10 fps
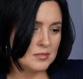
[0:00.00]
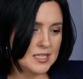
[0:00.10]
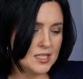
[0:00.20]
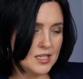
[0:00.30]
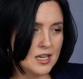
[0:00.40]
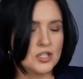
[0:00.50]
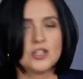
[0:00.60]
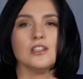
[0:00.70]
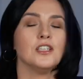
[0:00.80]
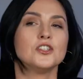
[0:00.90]

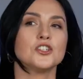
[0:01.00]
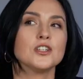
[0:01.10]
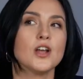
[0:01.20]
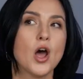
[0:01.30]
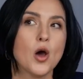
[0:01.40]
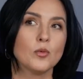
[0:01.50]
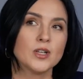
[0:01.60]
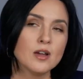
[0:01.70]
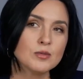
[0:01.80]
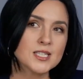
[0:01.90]
International Legion.
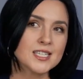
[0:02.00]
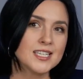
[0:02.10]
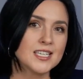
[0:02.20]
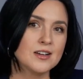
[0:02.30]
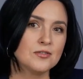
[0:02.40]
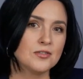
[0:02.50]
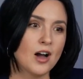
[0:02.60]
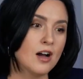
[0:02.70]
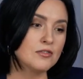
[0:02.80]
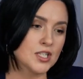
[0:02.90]
When I was in Kiev
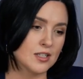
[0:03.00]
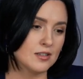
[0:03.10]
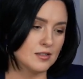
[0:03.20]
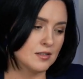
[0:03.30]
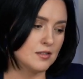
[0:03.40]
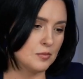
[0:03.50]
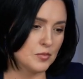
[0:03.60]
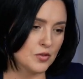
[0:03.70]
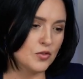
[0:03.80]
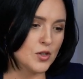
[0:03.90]
after
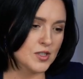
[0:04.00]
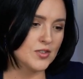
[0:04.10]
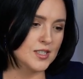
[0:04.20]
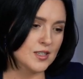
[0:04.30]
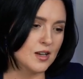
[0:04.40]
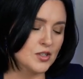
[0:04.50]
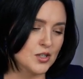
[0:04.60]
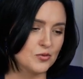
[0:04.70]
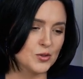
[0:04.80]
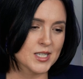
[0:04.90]
the first visit, after
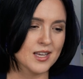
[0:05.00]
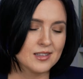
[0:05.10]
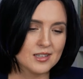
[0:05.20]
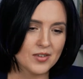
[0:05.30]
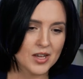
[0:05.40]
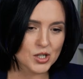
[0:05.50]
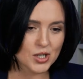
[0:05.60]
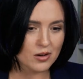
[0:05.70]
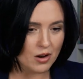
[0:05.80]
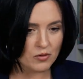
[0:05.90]
the full-scale invasion,
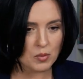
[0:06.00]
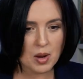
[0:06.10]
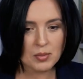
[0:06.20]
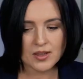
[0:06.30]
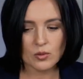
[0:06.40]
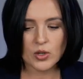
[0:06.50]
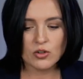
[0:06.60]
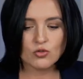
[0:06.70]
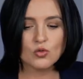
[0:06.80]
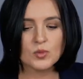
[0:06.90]
and I remember there
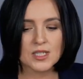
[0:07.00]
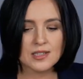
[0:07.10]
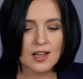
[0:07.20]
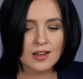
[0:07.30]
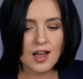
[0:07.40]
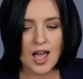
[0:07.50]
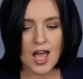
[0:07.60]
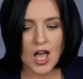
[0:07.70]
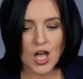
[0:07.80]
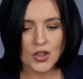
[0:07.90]
were rumors like
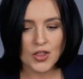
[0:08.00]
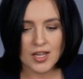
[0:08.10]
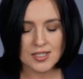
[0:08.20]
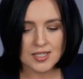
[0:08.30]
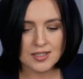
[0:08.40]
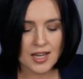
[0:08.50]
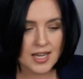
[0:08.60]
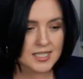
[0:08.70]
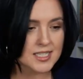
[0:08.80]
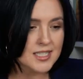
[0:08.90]
that the
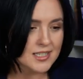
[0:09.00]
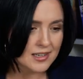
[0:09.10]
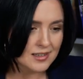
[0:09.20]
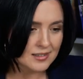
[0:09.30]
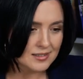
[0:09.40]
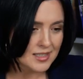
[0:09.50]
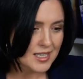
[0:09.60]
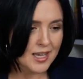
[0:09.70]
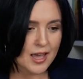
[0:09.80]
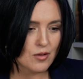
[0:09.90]
idea
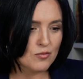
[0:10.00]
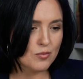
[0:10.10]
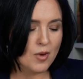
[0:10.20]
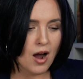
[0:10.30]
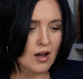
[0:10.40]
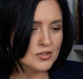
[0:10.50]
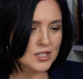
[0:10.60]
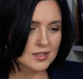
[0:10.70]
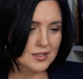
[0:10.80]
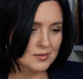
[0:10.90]
came
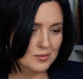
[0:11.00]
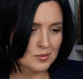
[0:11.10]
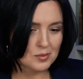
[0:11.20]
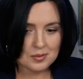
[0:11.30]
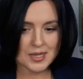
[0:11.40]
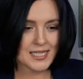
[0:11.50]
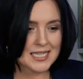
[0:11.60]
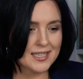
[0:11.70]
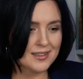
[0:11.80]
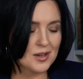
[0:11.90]
after
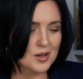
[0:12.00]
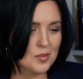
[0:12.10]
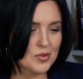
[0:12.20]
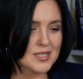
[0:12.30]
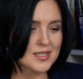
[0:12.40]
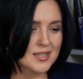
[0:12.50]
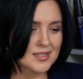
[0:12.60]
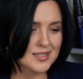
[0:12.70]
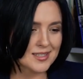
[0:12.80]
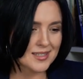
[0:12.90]
basically
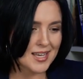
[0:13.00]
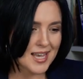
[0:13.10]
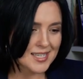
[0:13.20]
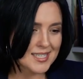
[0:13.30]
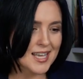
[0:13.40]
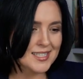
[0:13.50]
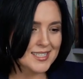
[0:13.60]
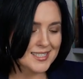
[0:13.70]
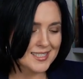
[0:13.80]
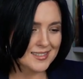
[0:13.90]
President said
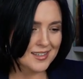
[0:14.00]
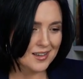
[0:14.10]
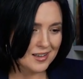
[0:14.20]
it